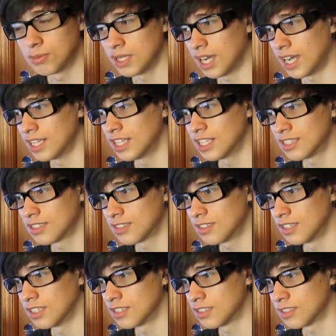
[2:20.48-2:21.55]
behind
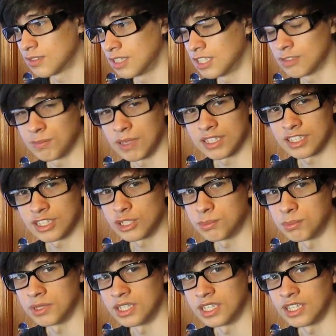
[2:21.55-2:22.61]
this message,
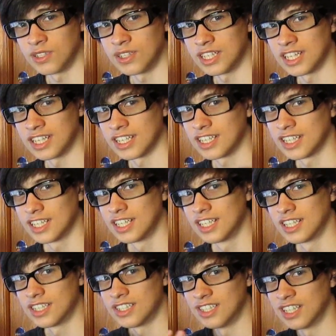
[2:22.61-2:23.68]
but you didn't
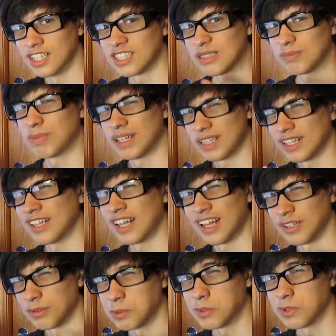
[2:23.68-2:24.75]
spell a
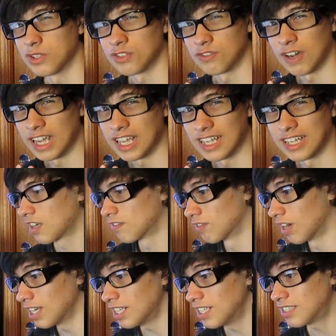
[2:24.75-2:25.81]
lot of words right.
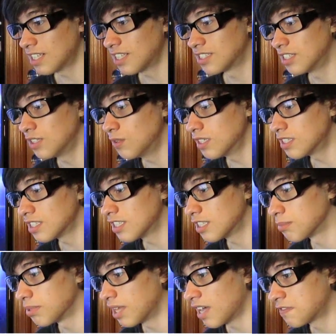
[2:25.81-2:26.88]
Riley says, do you listen to
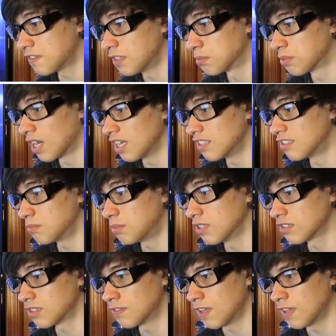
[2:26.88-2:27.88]
Black Veil Brides and Pierce the